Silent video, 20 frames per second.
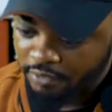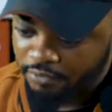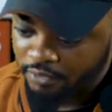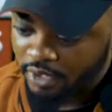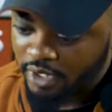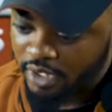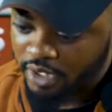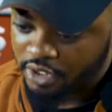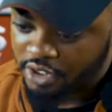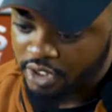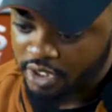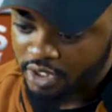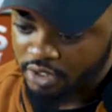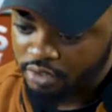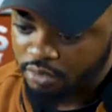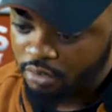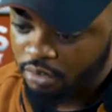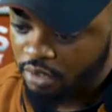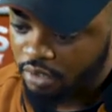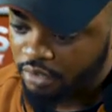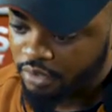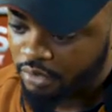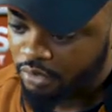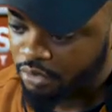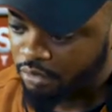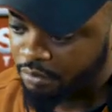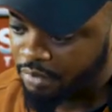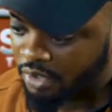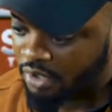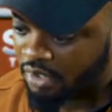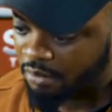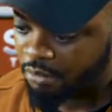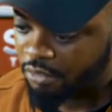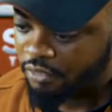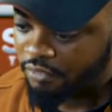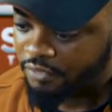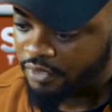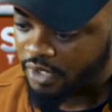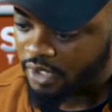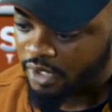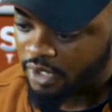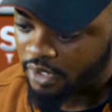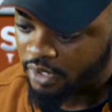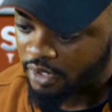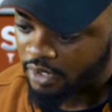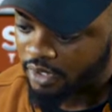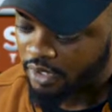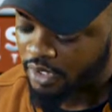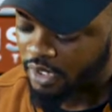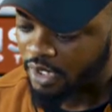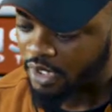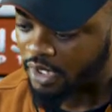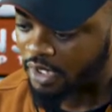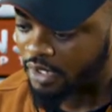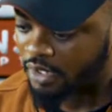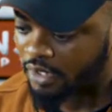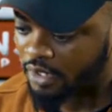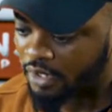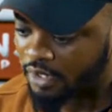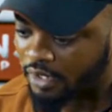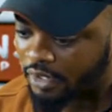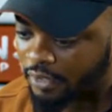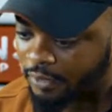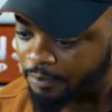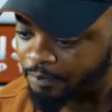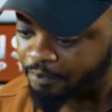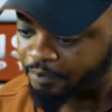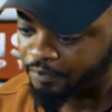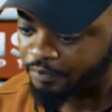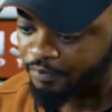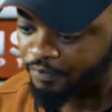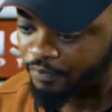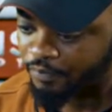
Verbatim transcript: if you get a chance to go into be on a movie and um,